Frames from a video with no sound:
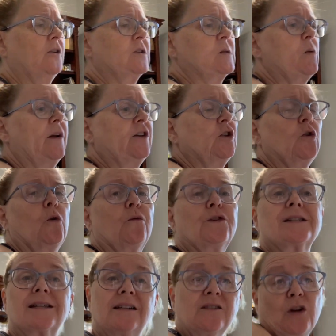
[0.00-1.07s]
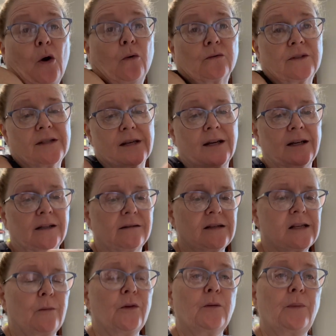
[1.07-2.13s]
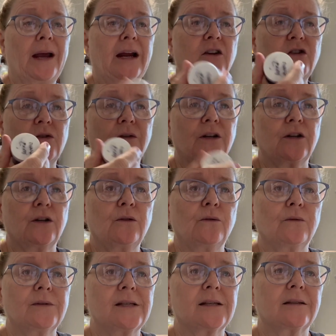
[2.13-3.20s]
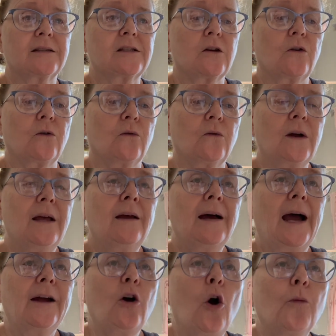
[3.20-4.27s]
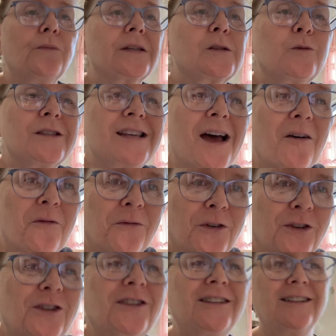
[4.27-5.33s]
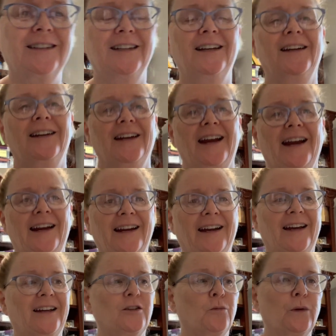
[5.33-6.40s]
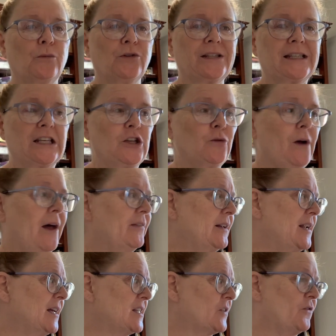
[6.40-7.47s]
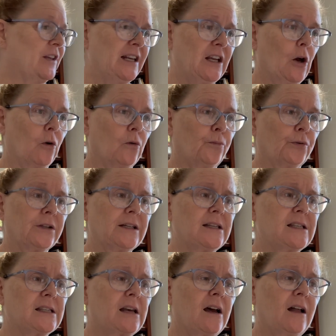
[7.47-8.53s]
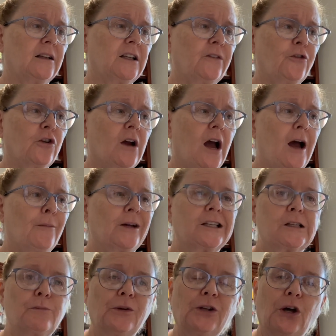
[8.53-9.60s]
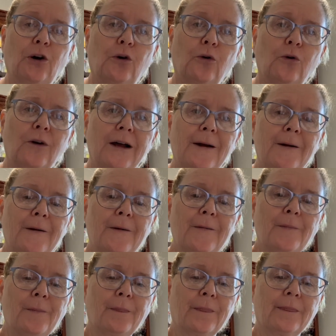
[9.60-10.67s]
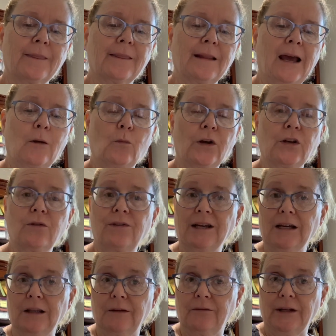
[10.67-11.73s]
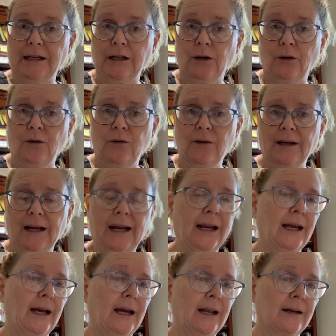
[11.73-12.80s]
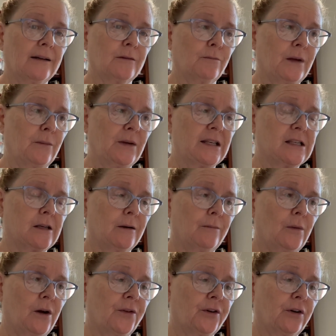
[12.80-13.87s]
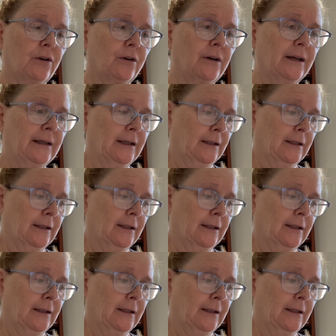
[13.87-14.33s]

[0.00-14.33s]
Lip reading: just wanted to go over skin tones and some of the paints you can use. So I hope this was helpful, and we will see you on the next video. Please leave your comments below on what you think of the video, and maybe some other